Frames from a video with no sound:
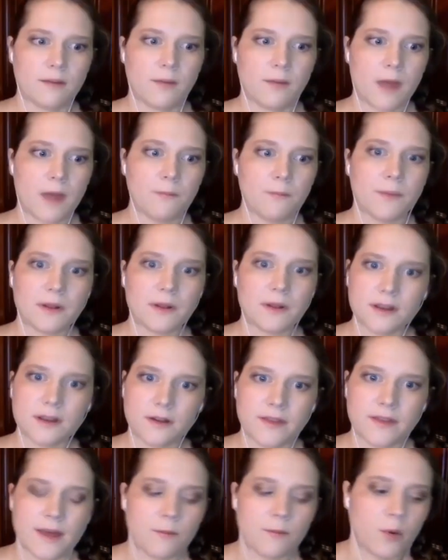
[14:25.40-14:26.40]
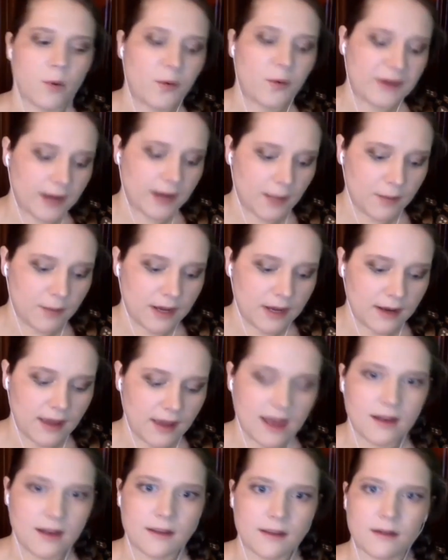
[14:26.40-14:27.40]
and building on that point,
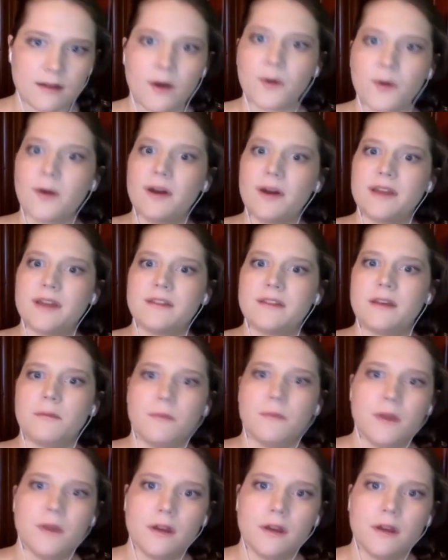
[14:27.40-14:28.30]
go ahead, Tim.